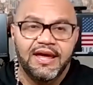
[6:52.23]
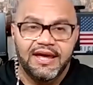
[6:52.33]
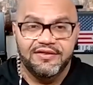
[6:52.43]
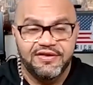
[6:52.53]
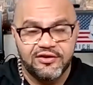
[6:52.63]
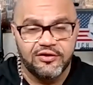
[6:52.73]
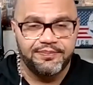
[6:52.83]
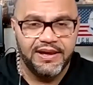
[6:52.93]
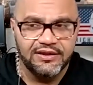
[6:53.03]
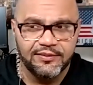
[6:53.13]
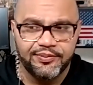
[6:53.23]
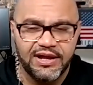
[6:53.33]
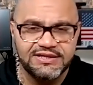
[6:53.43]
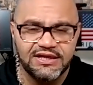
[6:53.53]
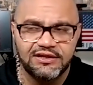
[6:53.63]
And I think they're paying the
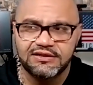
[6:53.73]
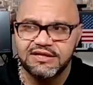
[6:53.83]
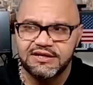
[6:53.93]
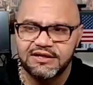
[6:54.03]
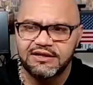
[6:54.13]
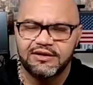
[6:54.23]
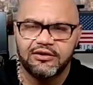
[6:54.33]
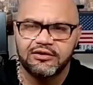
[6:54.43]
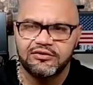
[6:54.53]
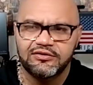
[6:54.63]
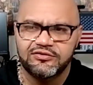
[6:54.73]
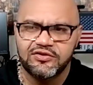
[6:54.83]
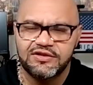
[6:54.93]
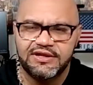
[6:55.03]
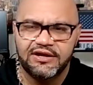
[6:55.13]
price. I looked at an article
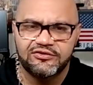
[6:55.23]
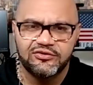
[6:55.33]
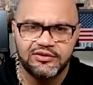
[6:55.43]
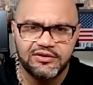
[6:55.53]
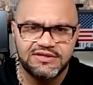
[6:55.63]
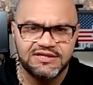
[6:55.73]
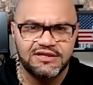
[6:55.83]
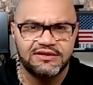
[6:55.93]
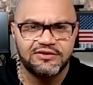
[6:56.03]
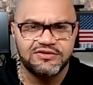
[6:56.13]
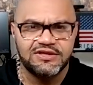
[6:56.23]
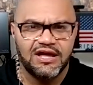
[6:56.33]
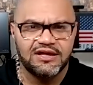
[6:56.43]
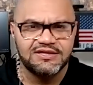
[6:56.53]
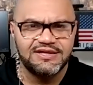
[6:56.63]
just a day or two ago. It says that their
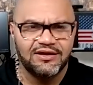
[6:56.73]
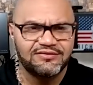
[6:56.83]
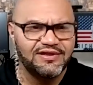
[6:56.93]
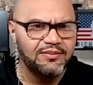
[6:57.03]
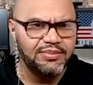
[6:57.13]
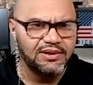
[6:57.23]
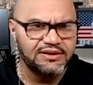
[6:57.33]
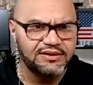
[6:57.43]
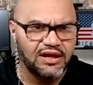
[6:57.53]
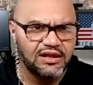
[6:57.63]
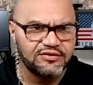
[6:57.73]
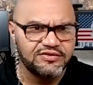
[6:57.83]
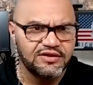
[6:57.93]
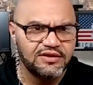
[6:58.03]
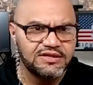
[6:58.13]
stock is down $10 billion
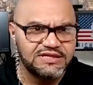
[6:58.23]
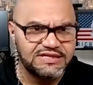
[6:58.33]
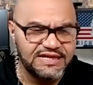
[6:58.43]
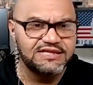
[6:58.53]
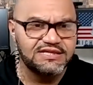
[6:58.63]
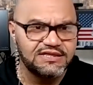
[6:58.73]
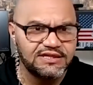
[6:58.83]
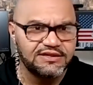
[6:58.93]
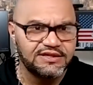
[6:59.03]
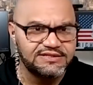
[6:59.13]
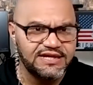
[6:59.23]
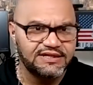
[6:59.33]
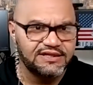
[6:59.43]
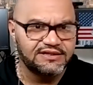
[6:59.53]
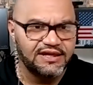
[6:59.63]
since the
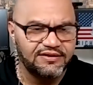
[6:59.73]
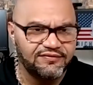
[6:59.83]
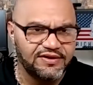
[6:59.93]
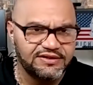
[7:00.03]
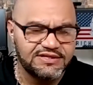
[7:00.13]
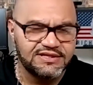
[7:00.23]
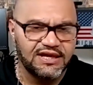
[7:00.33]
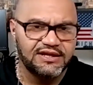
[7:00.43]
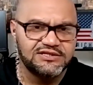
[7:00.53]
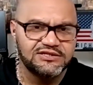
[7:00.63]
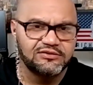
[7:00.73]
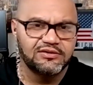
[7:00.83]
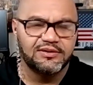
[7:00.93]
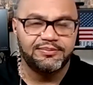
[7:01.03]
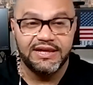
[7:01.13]
date that they've decided to play